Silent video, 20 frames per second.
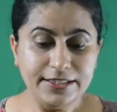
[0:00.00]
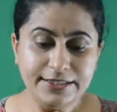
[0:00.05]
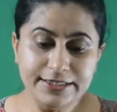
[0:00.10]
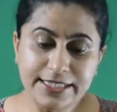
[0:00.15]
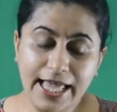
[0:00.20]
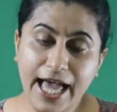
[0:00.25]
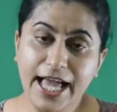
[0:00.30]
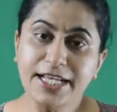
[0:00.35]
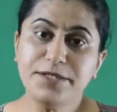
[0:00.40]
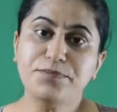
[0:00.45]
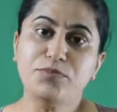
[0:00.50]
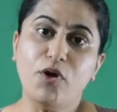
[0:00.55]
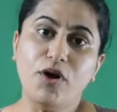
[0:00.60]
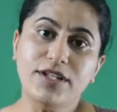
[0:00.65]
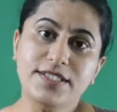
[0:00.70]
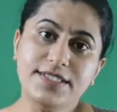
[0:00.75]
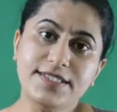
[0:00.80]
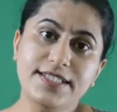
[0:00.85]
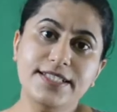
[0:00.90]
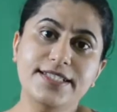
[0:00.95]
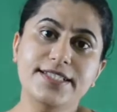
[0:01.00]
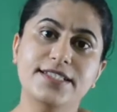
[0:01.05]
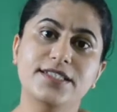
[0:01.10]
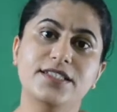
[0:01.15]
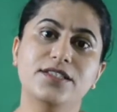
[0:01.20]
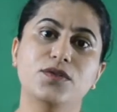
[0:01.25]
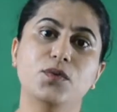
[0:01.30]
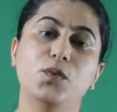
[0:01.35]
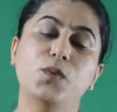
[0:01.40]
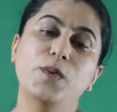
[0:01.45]
That
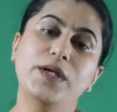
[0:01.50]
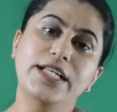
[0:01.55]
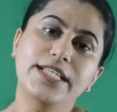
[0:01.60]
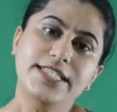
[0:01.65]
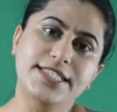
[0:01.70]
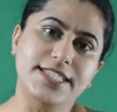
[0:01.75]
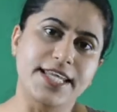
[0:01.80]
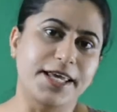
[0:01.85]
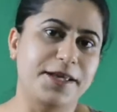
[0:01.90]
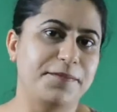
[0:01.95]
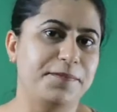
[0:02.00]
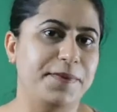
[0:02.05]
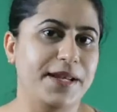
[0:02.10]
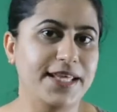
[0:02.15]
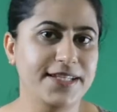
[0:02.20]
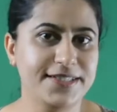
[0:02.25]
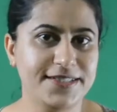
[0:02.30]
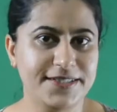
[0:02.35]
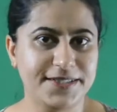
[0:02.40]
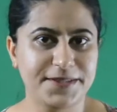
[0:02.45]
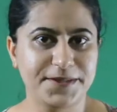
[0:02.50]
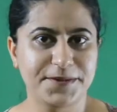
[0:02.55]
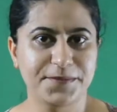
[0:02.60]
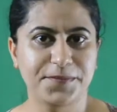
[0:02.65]
process will take place,